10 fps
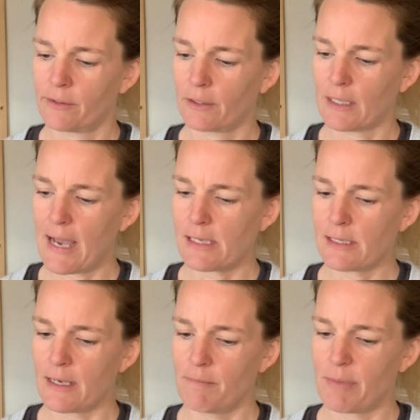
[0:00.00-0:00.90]
the last
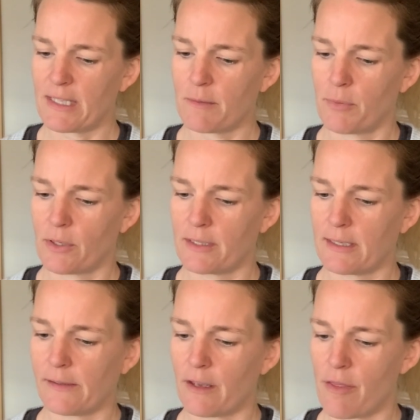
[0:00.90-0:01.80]
and best book
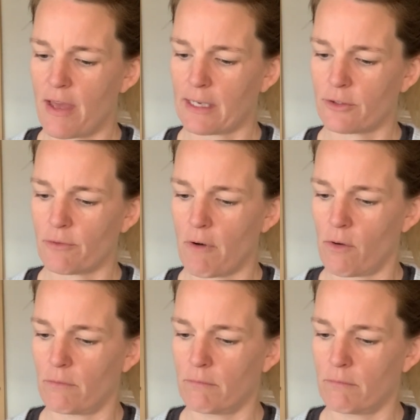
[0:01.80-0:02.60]
Celia Thaxter wrote.